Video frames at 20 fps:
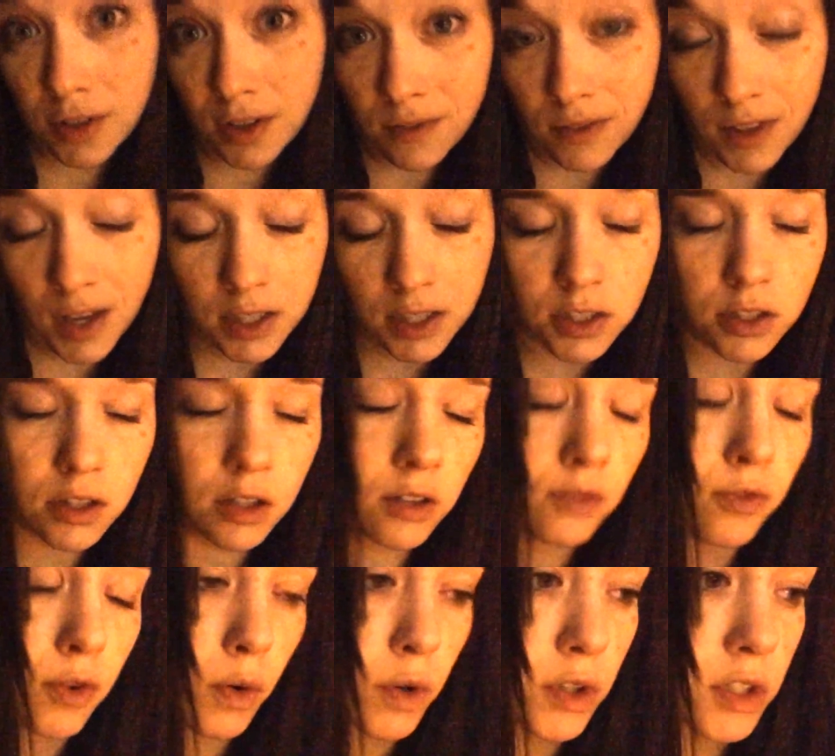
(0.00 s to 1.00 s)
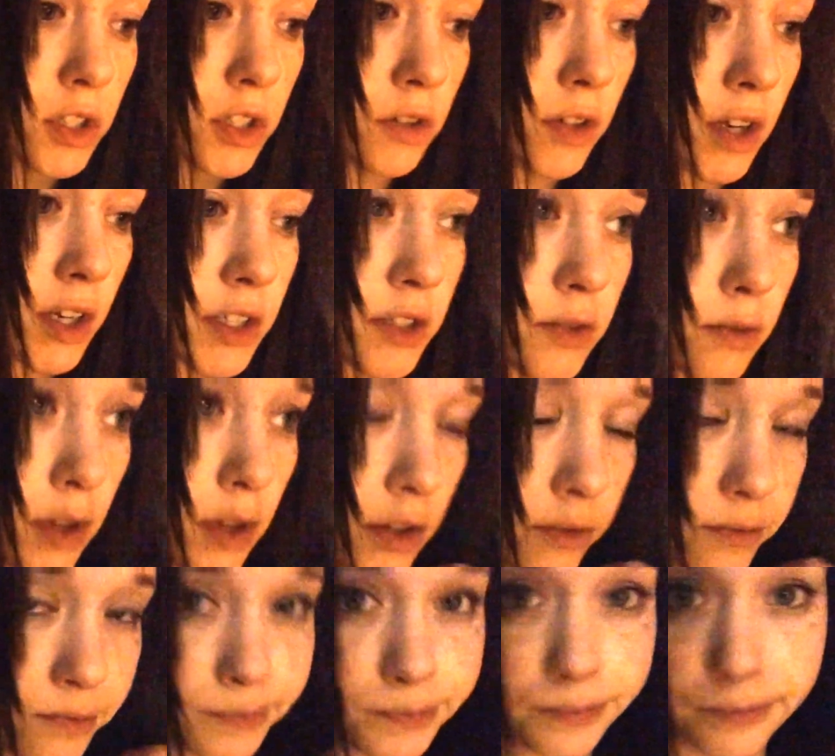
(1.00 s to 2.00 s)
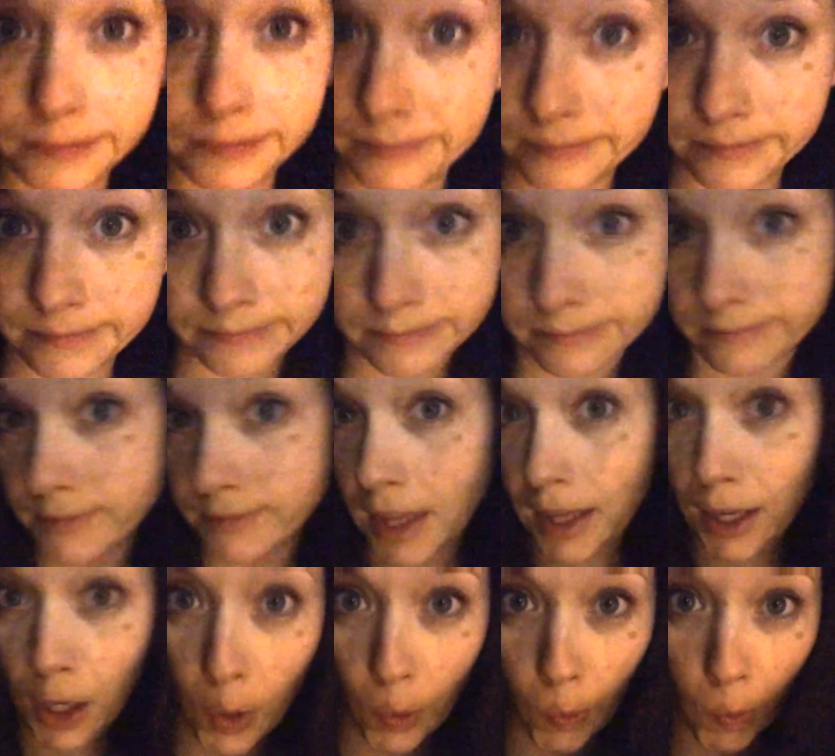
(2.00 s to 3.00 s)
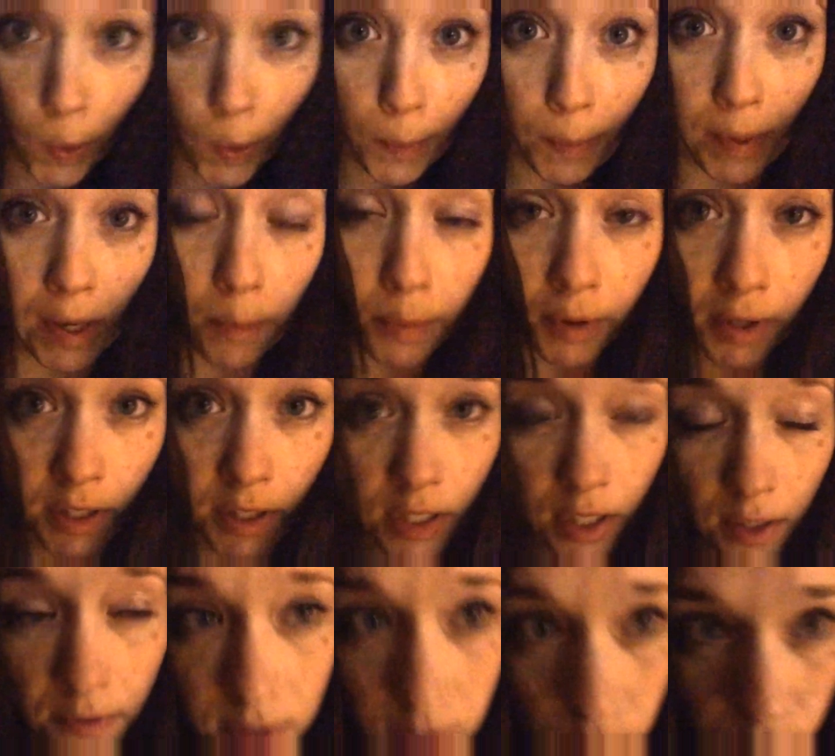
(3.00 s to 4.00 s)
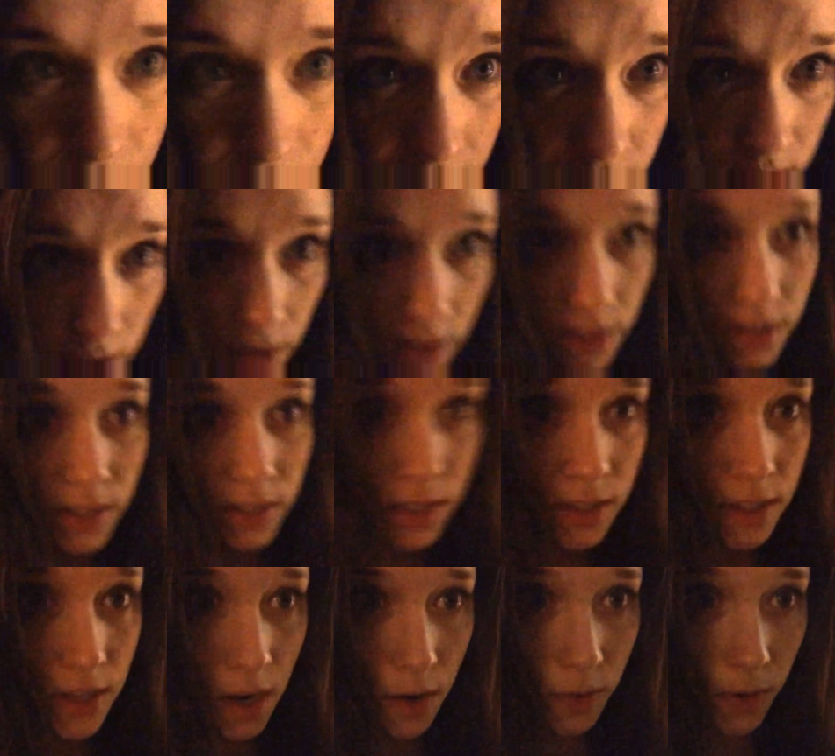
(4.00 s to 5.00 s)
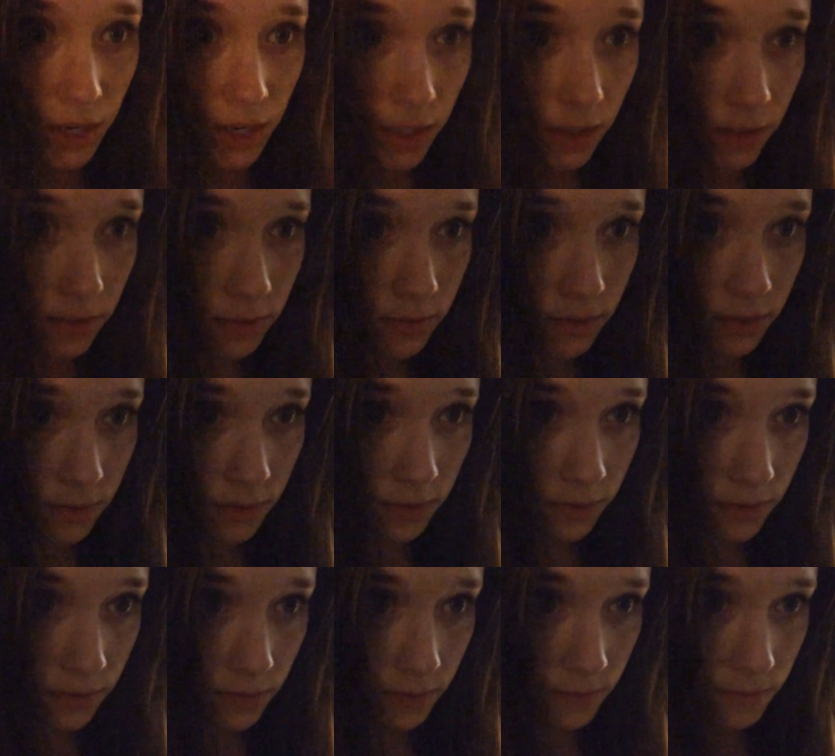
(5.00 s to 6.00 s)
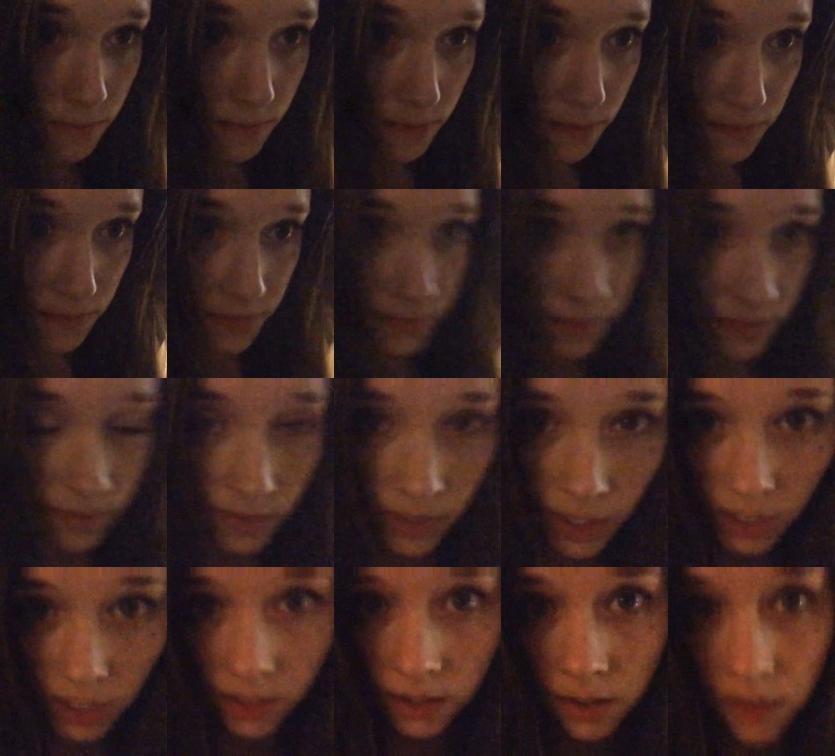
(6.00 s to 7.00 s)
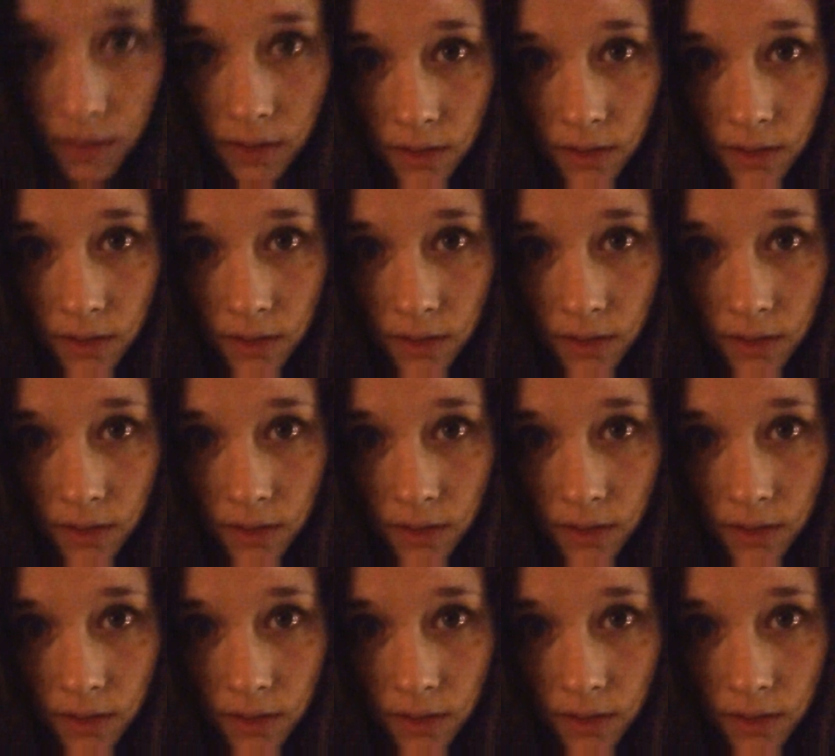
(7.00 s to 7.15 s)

have that to look forward to next week cool people and stuff. So it started snowing like